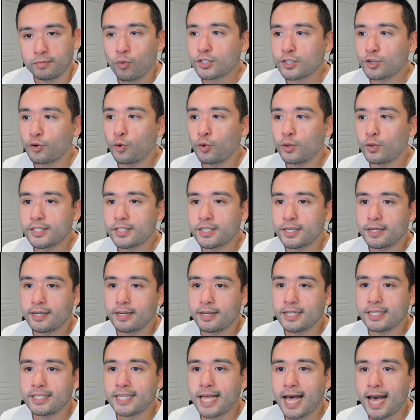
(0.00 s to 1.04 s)
What's cool is
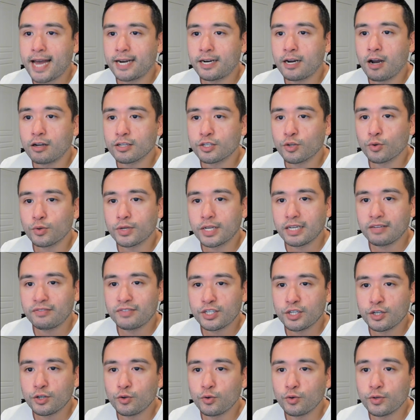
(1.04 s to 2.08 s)
that it also
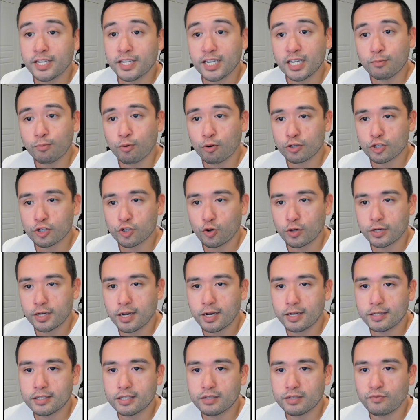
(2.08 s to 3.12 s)
gives you keyboard
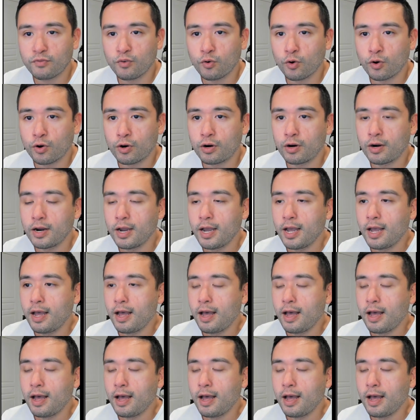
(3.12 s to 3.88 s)
shortcuts for,